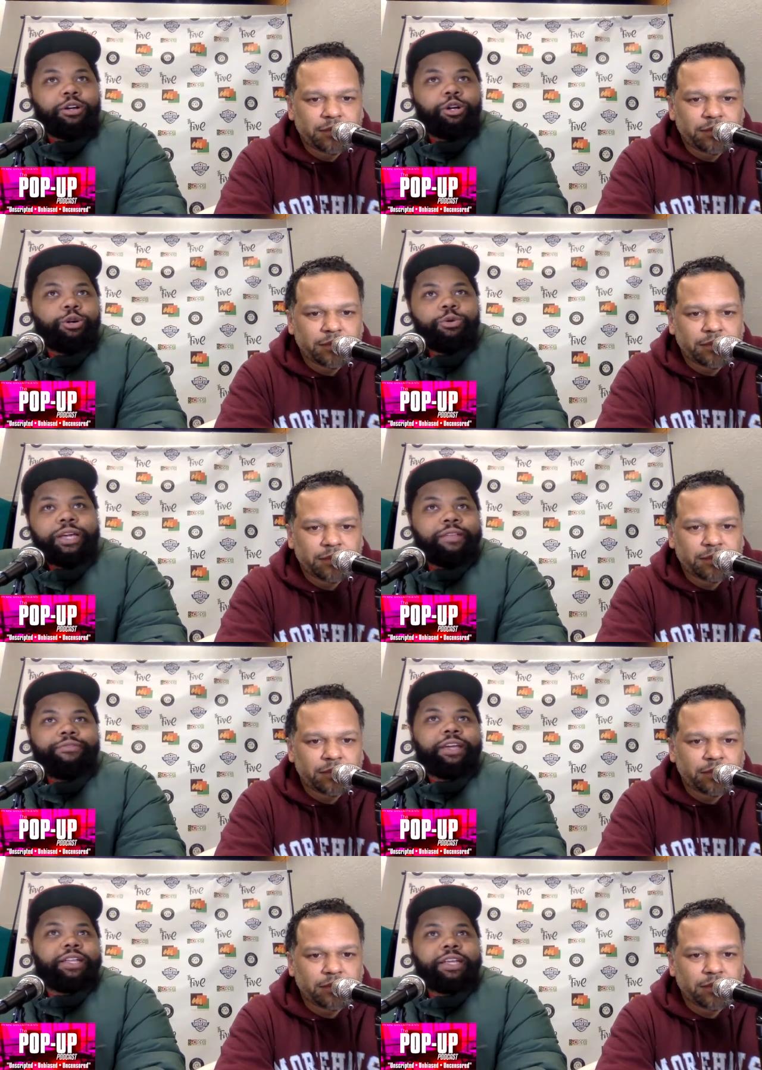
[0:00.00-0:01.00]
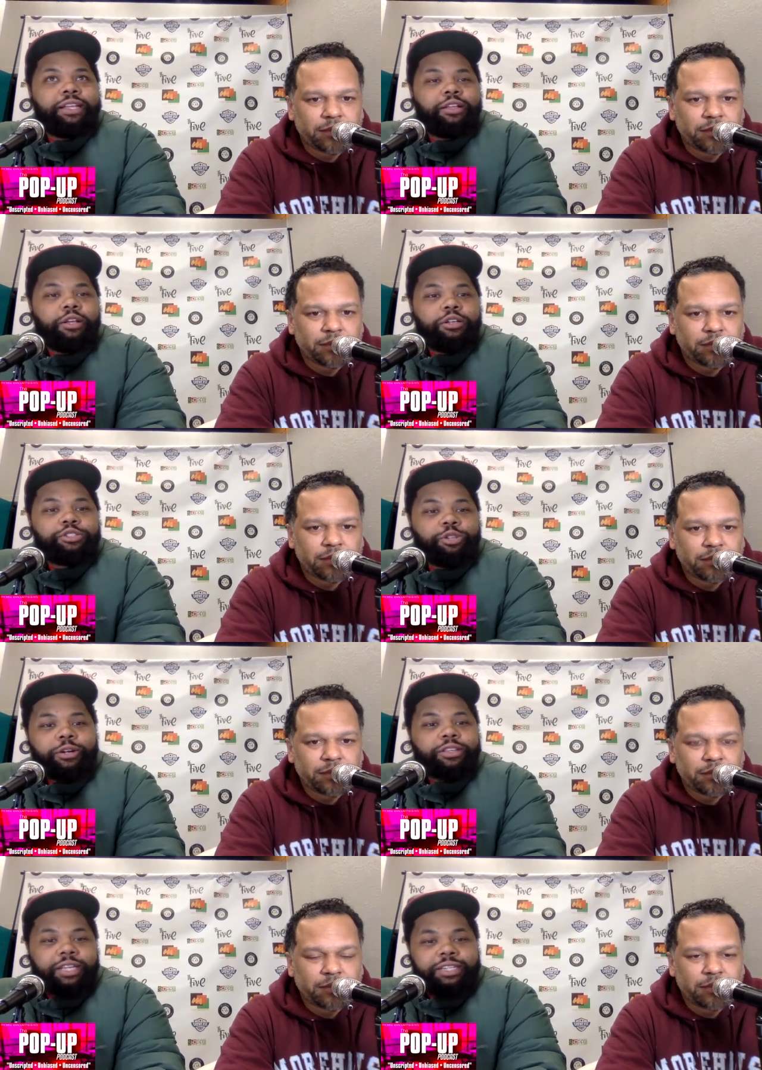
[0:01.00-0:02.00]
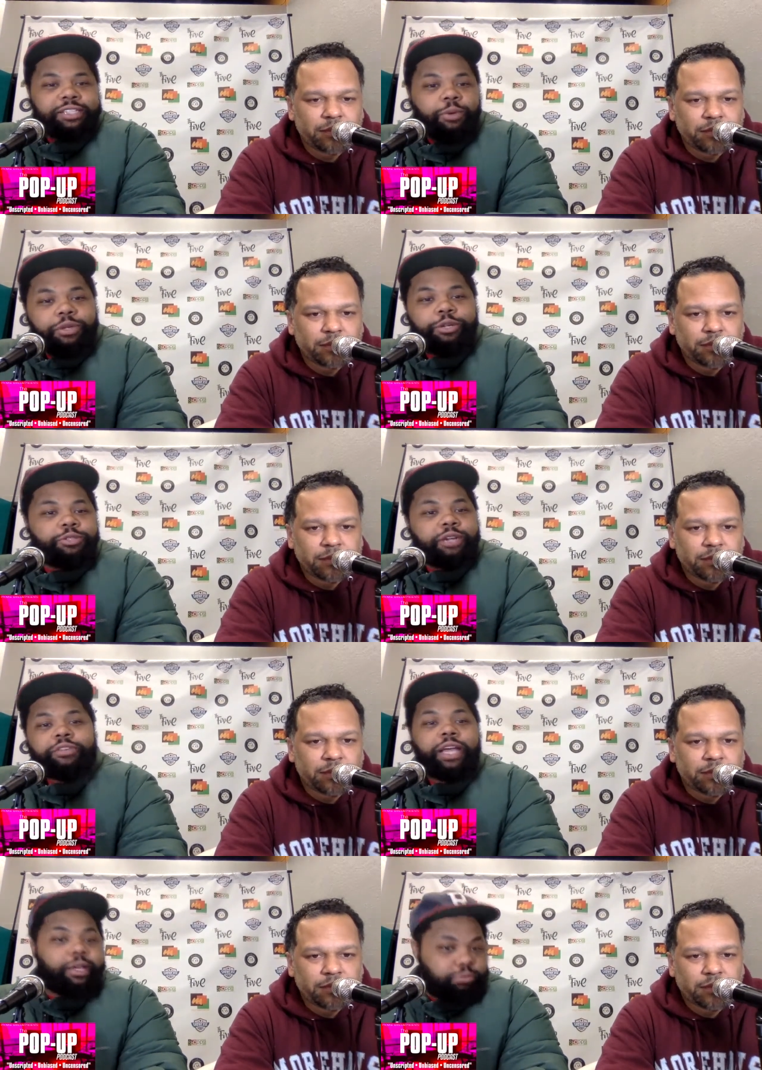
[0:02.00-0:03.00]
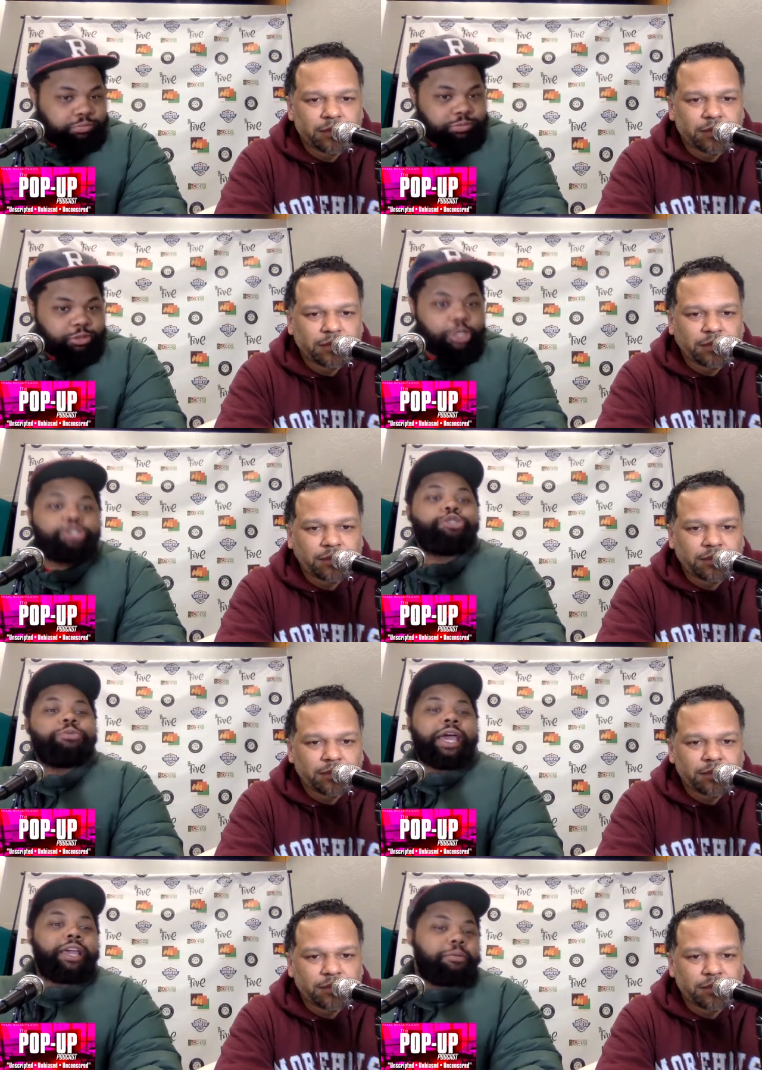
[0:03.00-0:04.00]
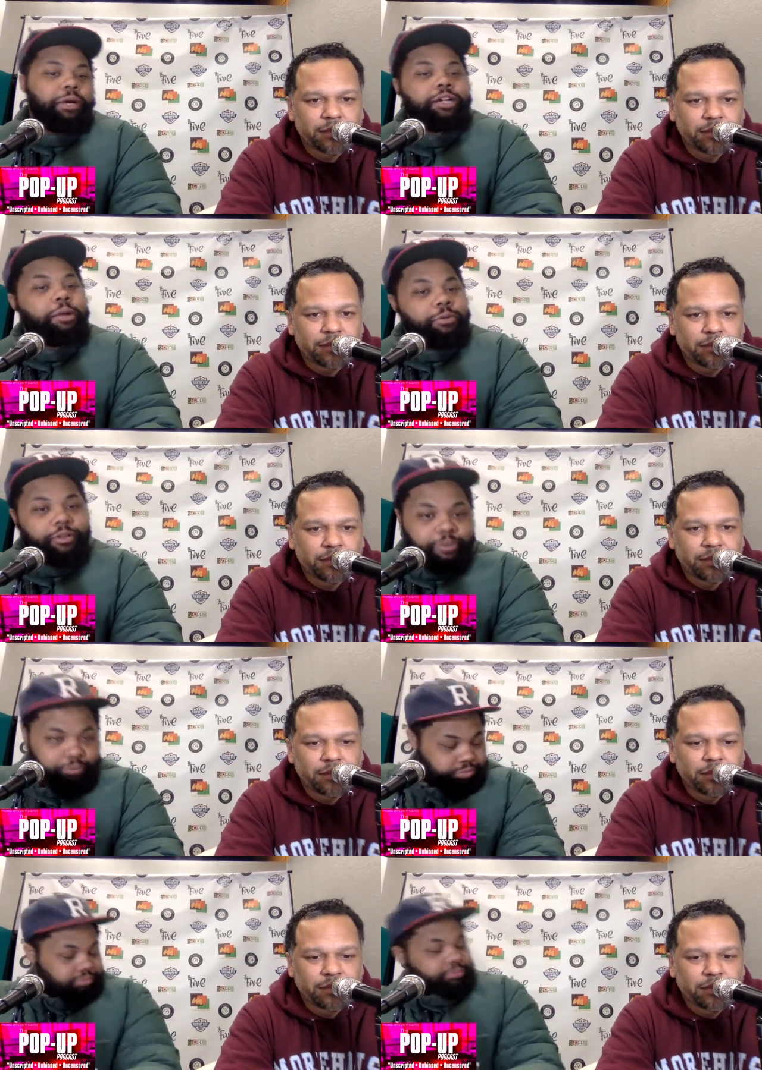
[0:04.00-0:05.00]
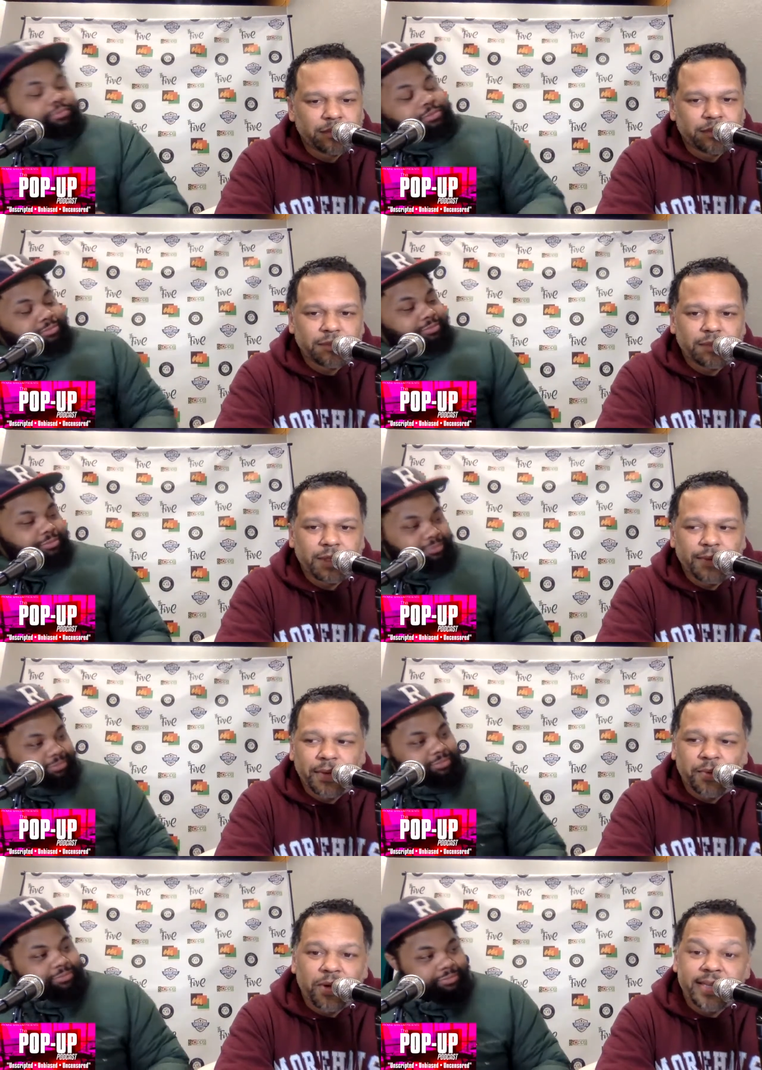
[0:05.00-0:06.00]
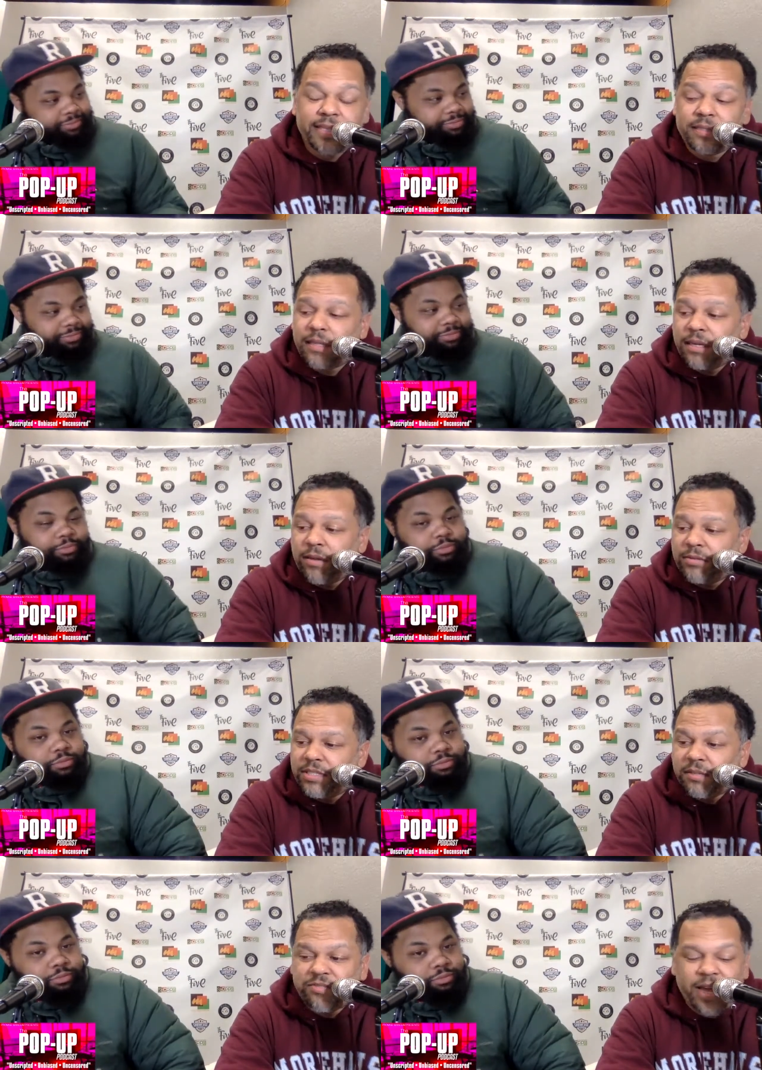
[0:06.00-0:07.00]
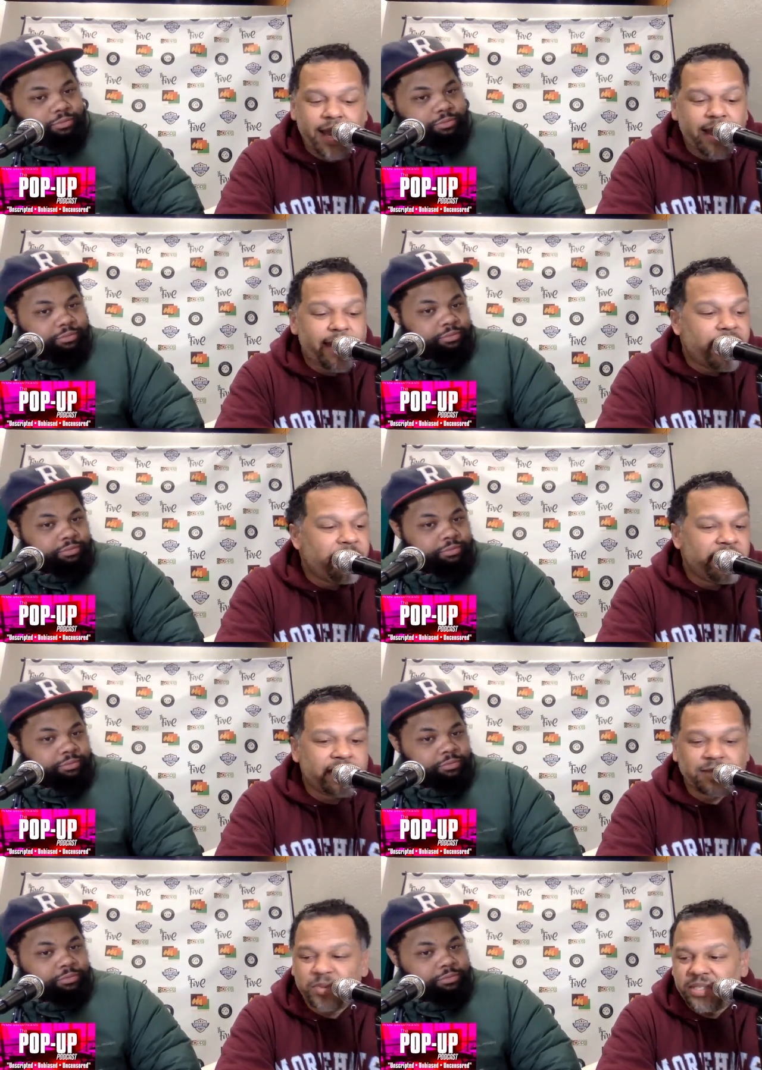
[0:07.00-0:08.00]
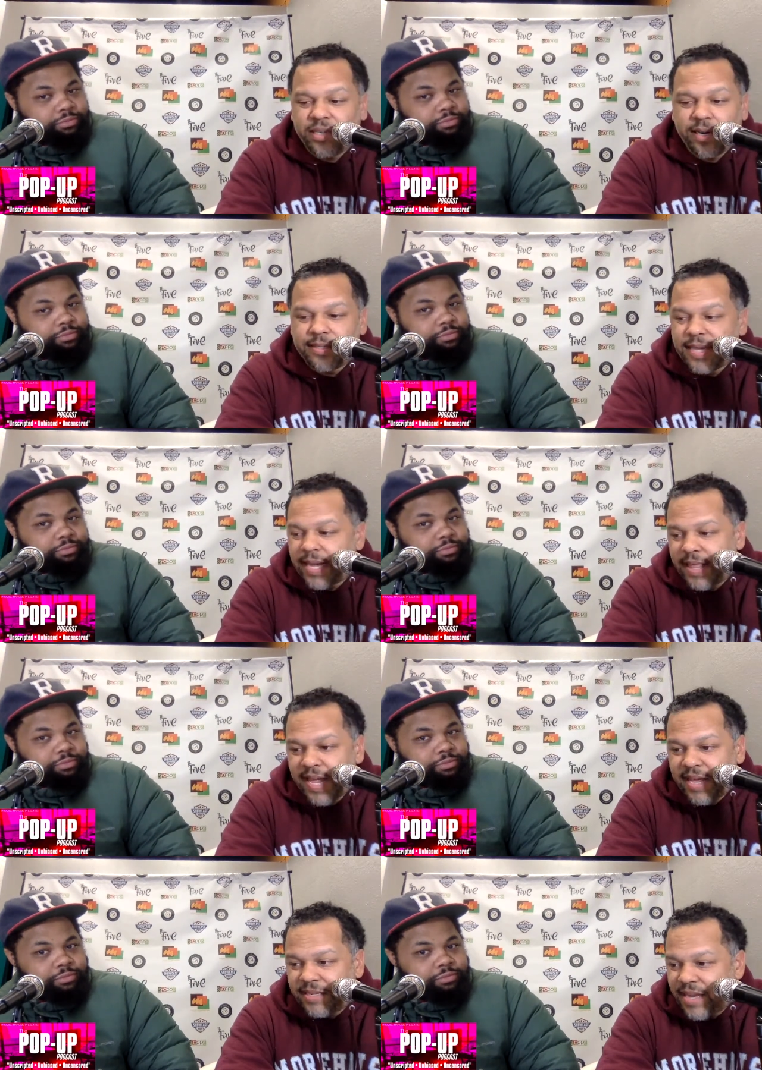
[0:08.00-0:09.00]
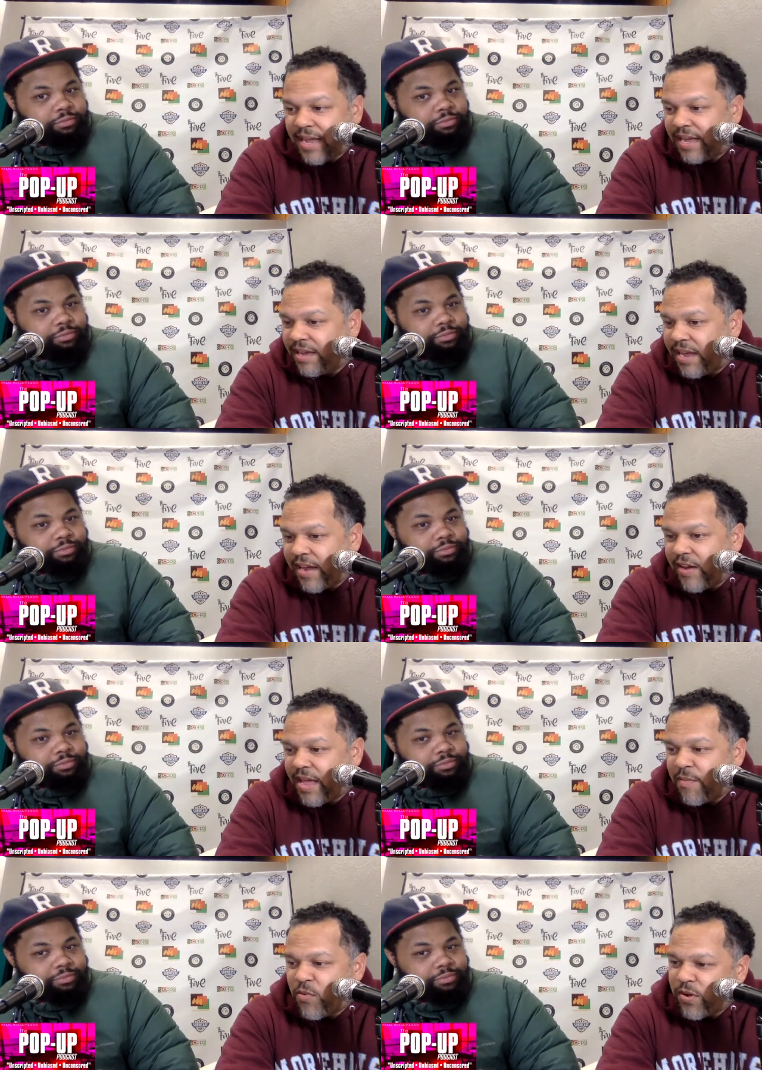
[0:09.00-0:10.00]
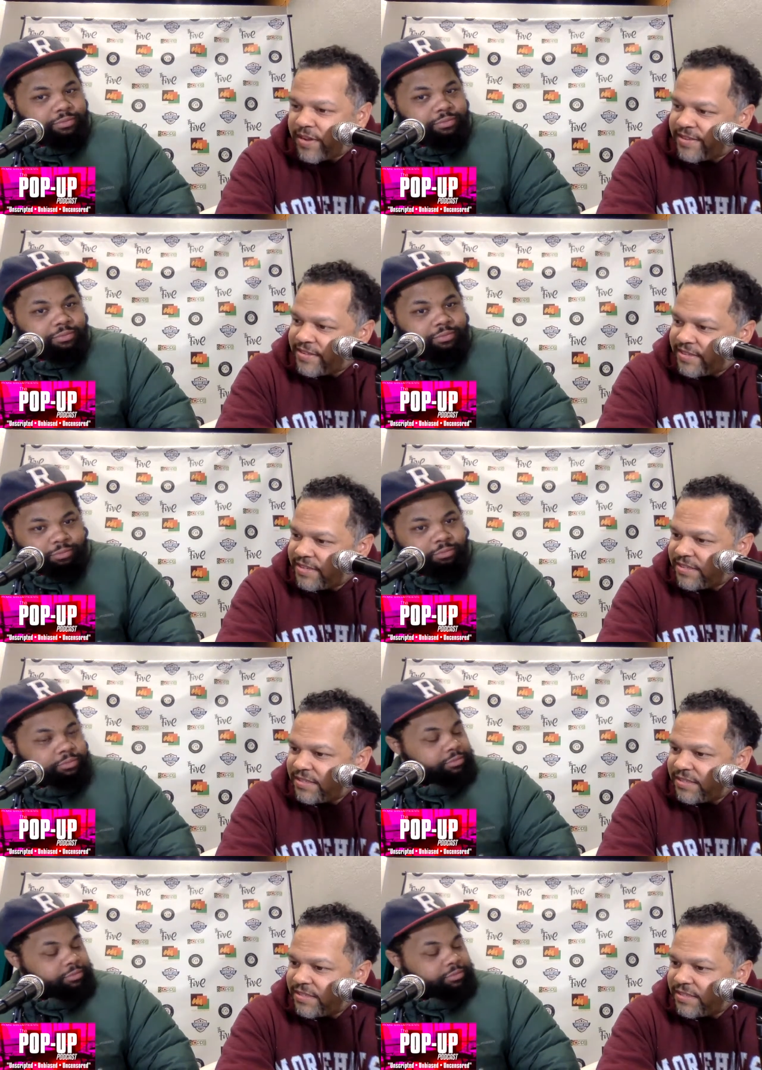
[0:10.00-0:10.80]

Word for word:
Speaker 1: who invented certain things that we use every day? Could you name a couple of them?
Speaker 2: Well, one, you know, jumps right out at me because we share the same last name, Garrett A. Morgan. Mm-hmm